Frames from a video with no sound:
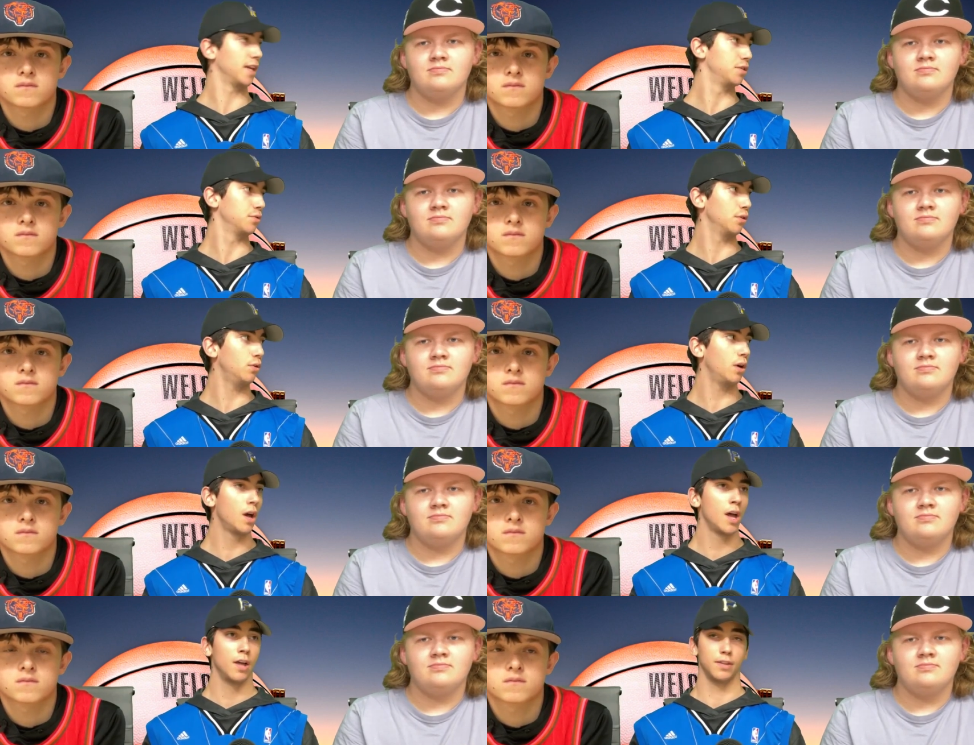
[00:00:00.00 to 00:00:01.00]
Speaker 1: and Drew.
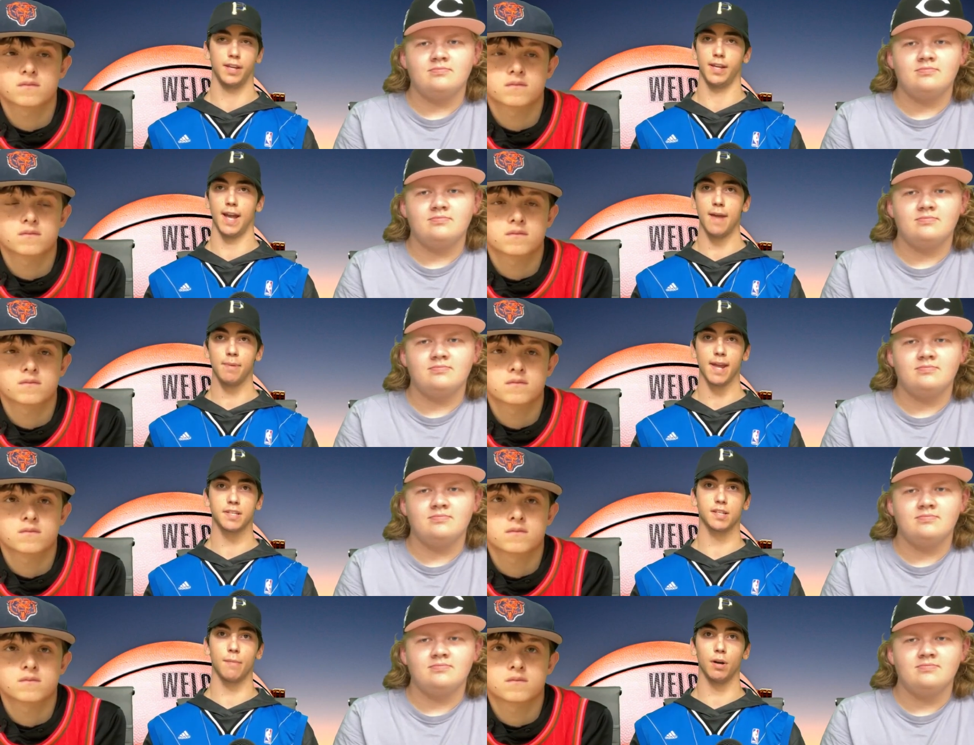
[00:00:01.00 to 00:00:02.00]
The NBA
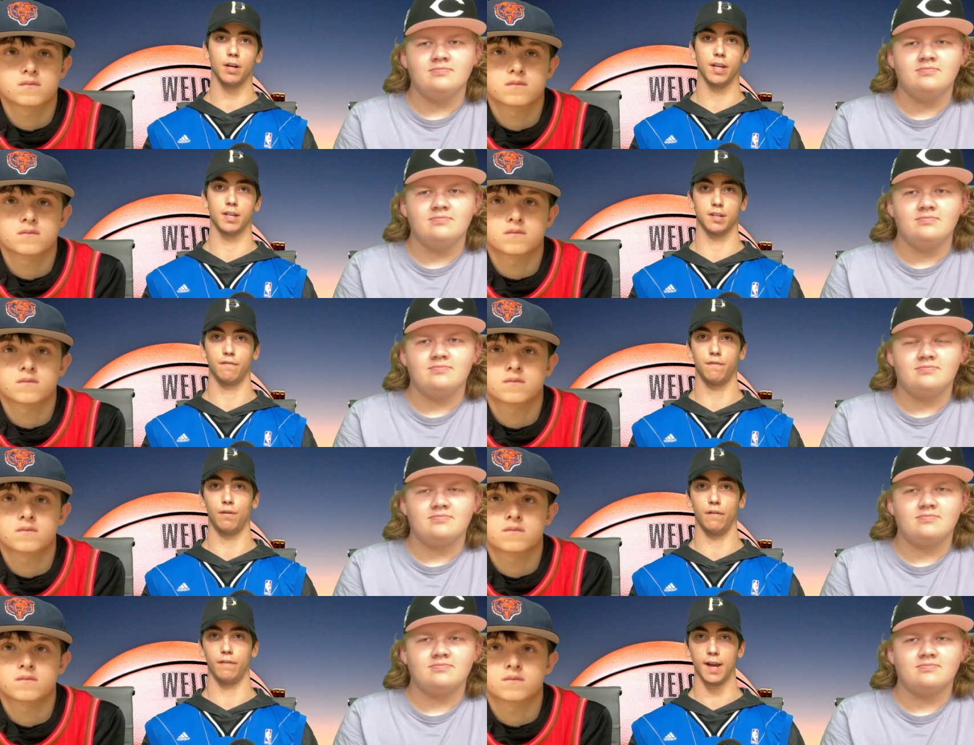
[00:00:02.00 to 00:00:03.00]
Summer League is in
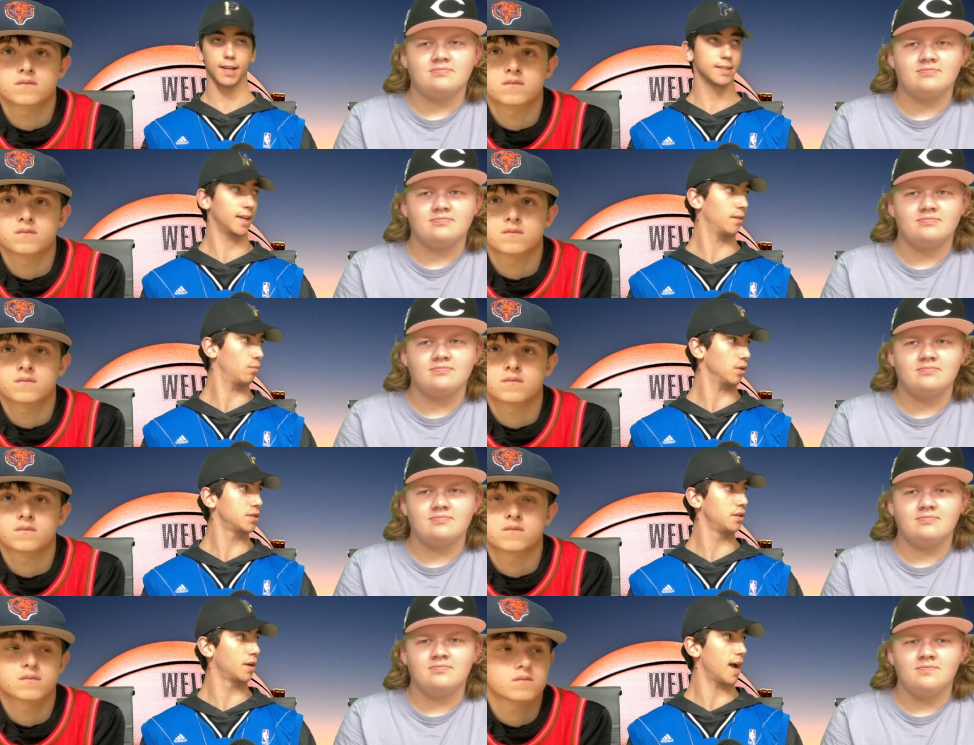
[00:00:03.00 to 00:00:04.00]
full effect, and
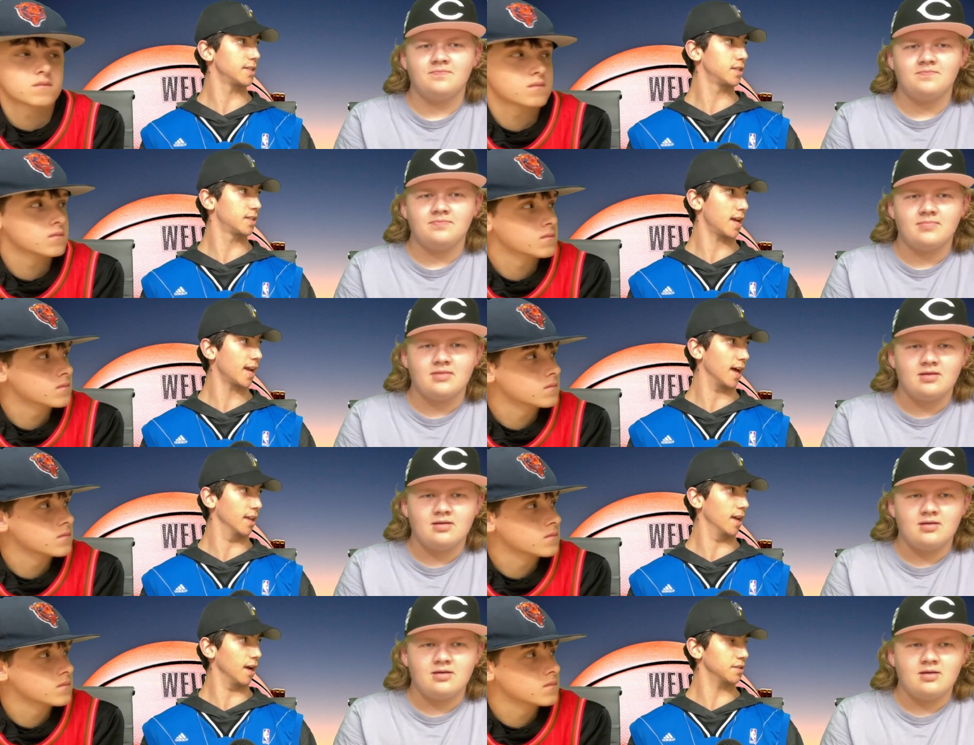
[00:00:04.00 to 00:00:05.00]
what's you guys' take on
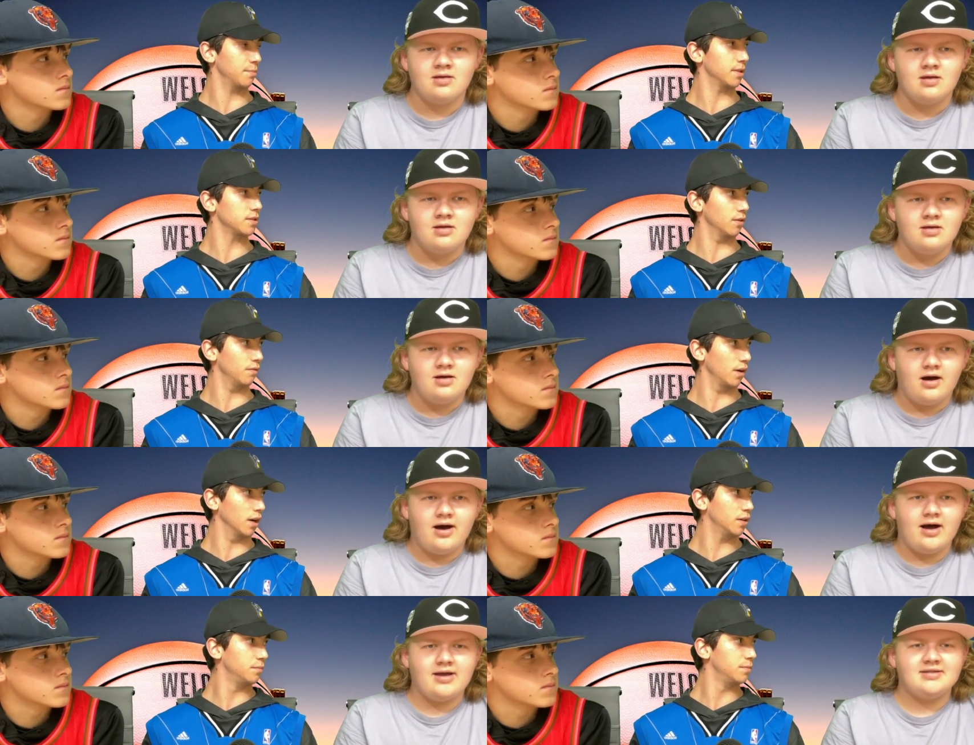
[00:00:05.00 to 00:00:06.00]
it? How's it been so far?
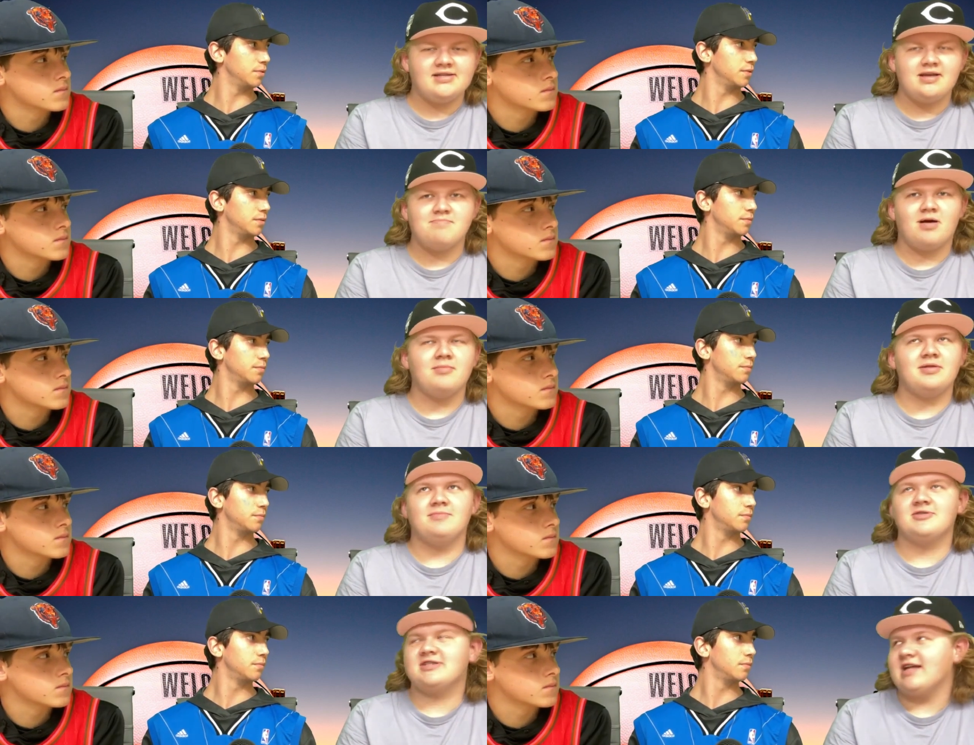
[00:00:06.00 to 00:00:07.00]
Speaker 2: I'd say probably the
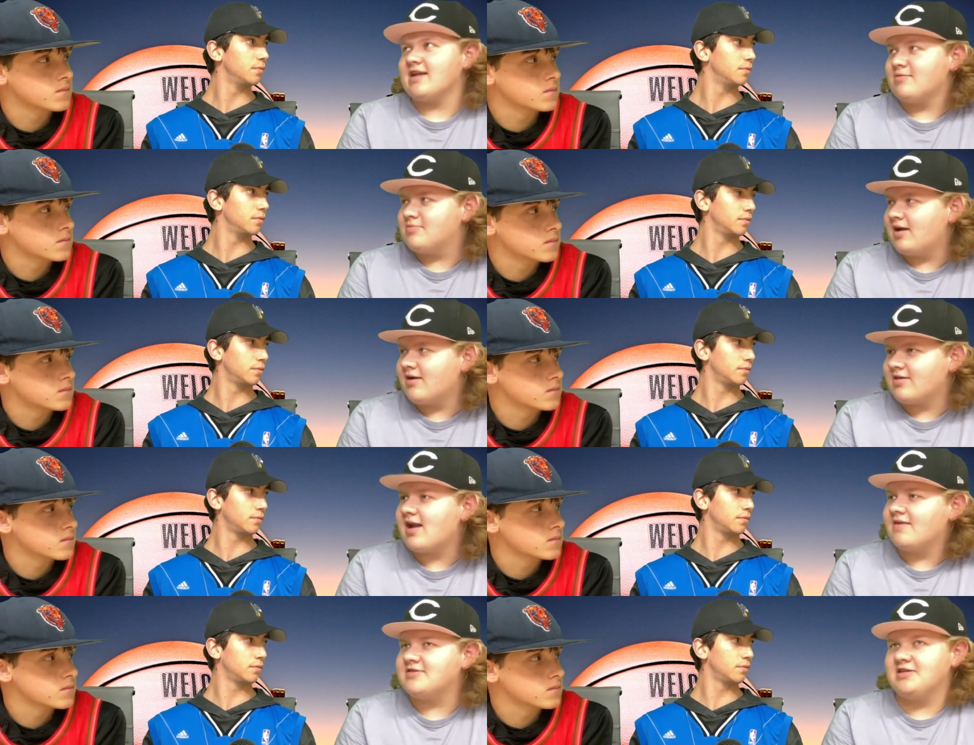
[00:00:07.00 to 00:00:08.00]
most standout player that
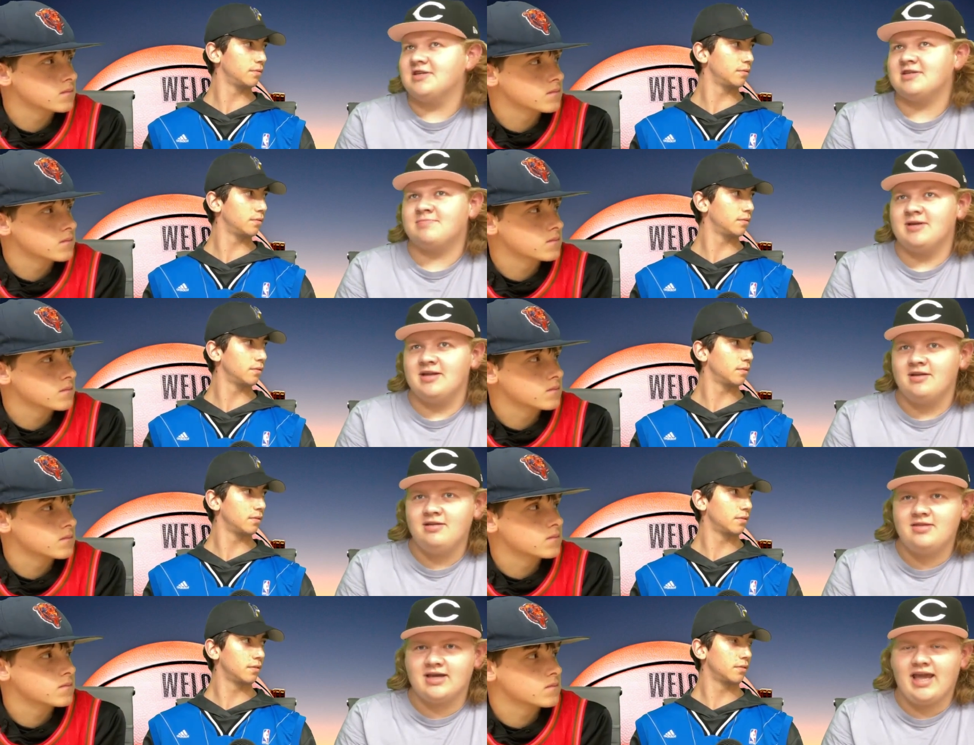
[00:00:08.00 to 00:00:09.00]
I've seen has been
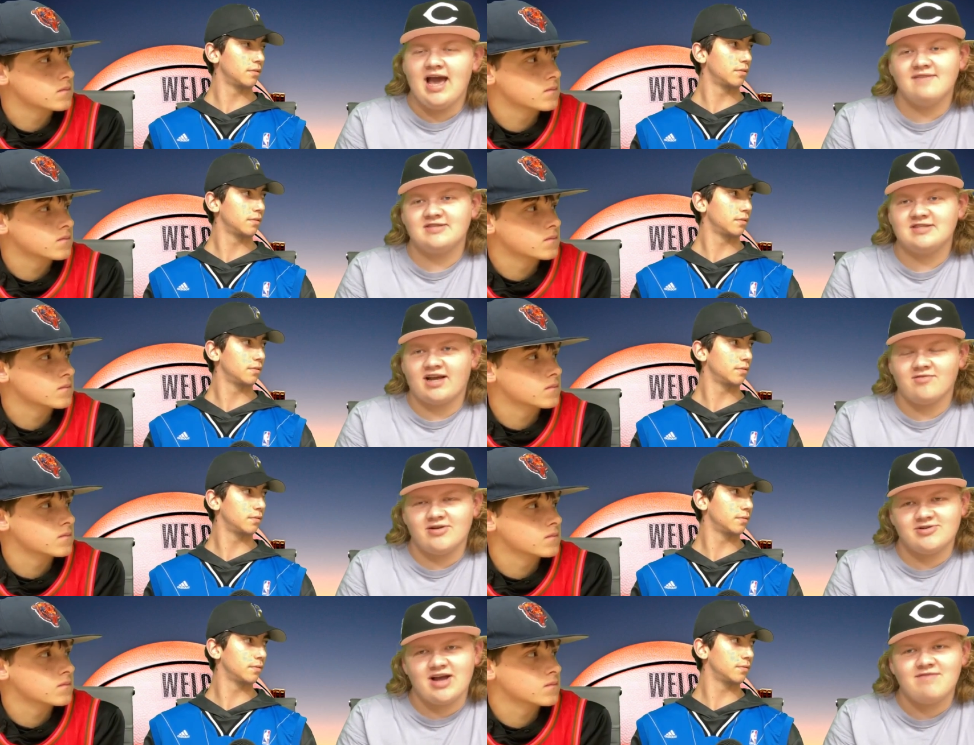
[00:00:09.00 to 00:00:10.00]
the Cavs' second
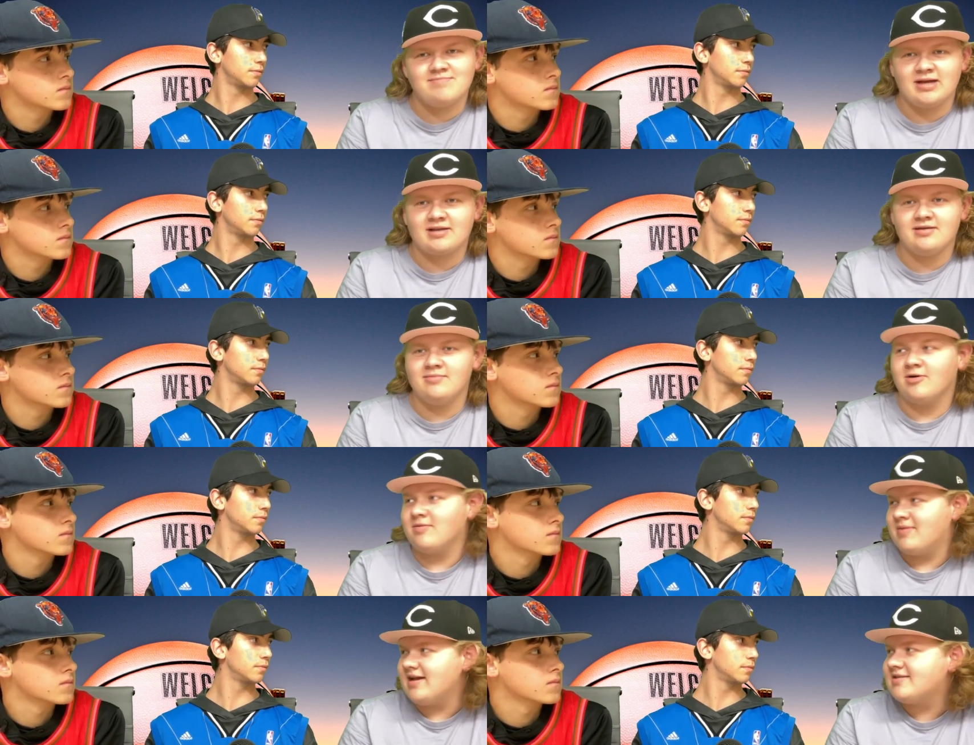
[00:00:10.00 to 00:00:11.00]
round draft pick,
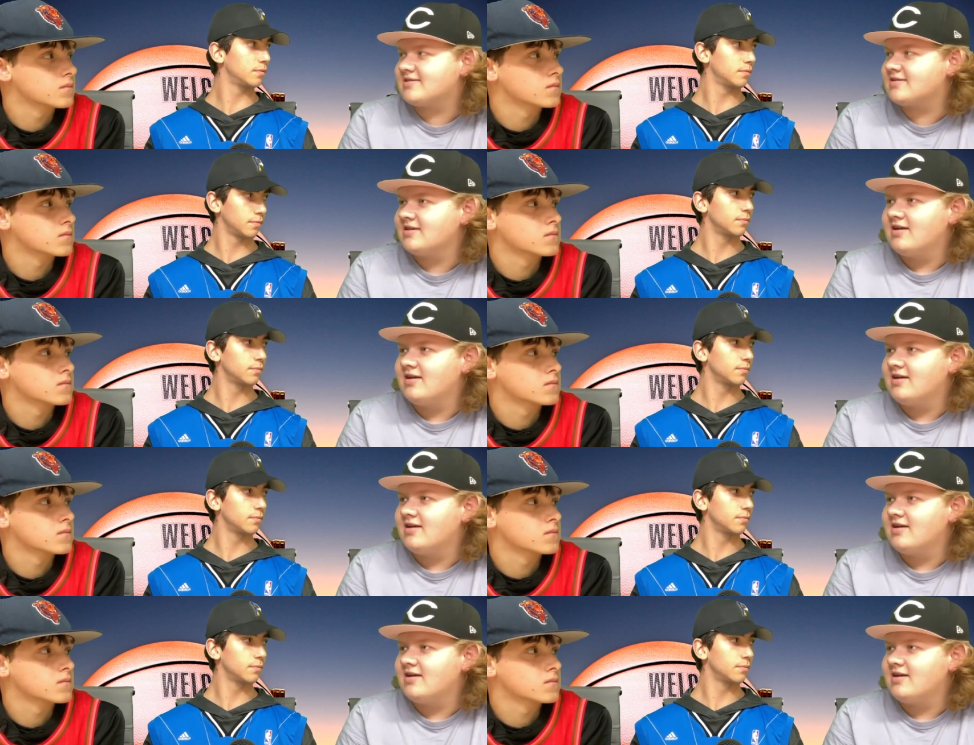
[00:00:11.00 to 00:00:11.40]
Emoni Bates.